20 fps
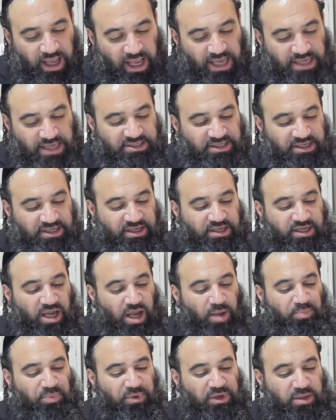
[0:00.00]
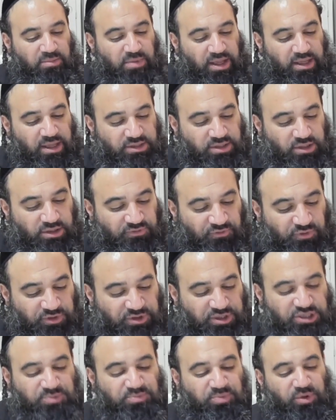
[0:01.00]
as an accompaniment for
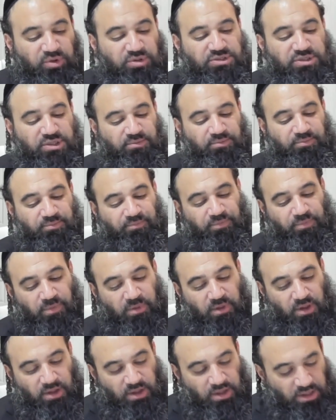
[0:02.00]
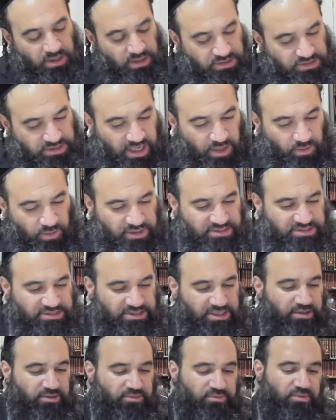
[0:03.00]
this person. So here we
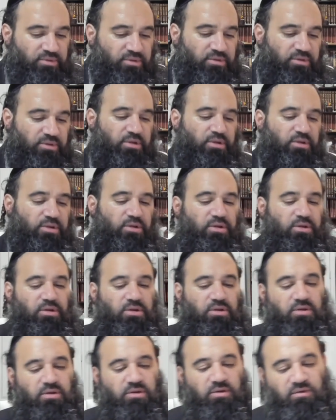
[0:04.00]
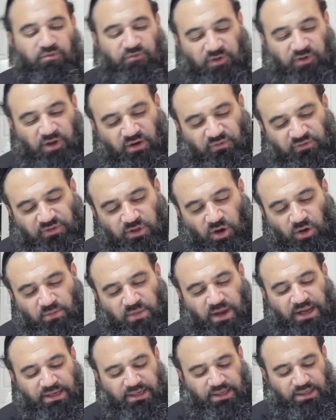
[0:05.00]
see, fear of the
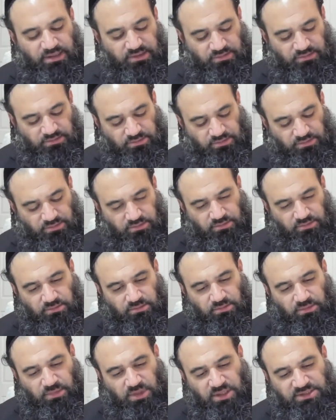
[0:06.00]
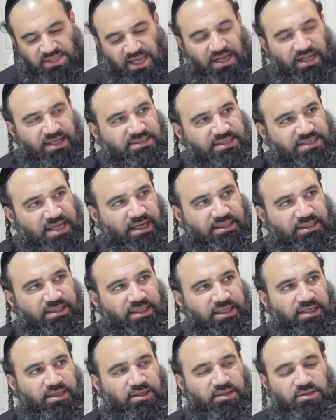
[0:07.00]
Almighty is not
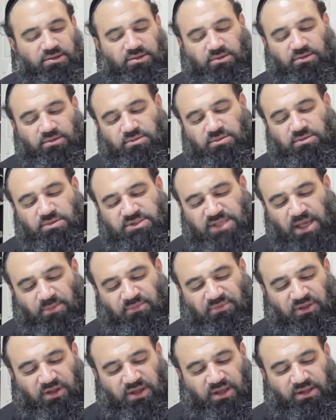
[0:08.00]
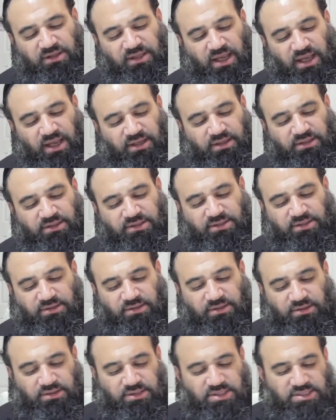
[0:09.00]
exactly something that
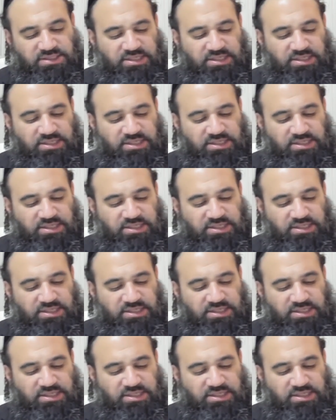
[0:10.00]
the